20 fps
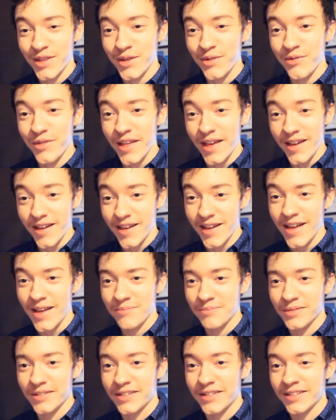So that
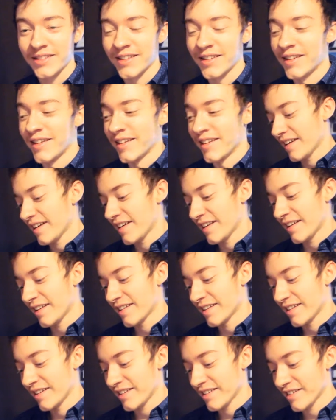happened, and
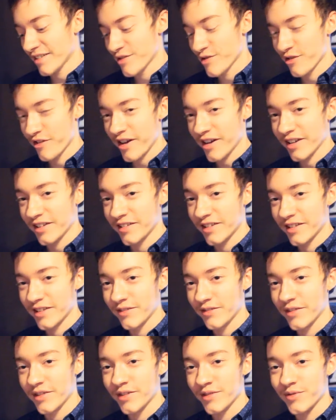I got a dragon out
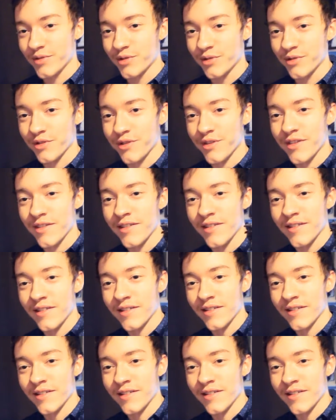of it, of course.